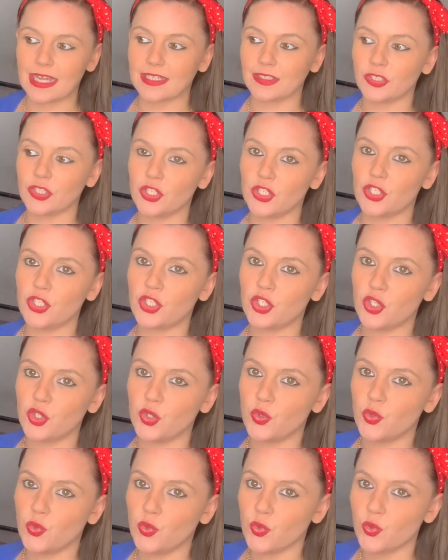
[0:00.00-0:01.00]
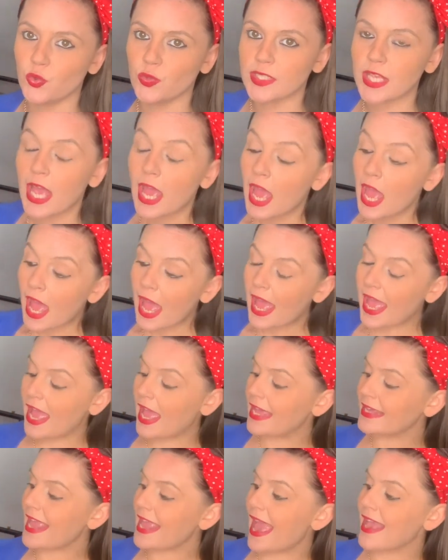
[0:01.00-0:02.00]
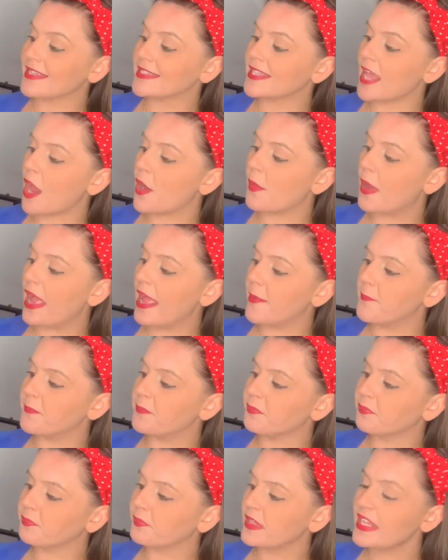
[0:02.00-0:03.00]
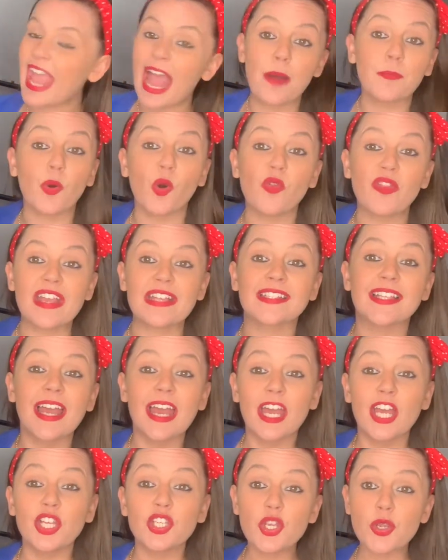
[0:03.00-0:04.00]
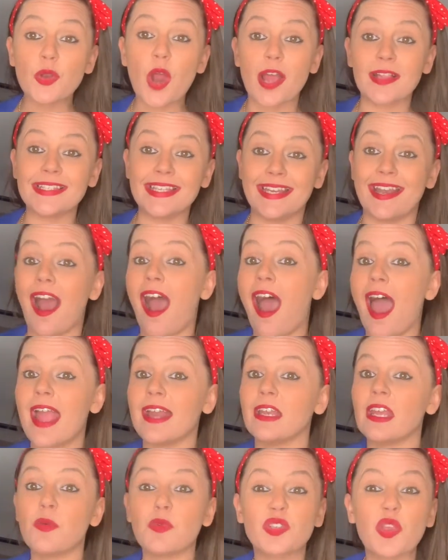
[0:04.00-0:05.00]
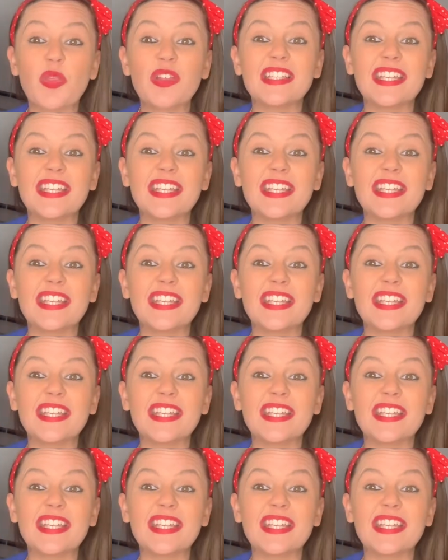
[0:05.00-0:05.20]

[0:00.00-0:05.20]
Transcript: and shoes. I bought this. £2.99. It was at the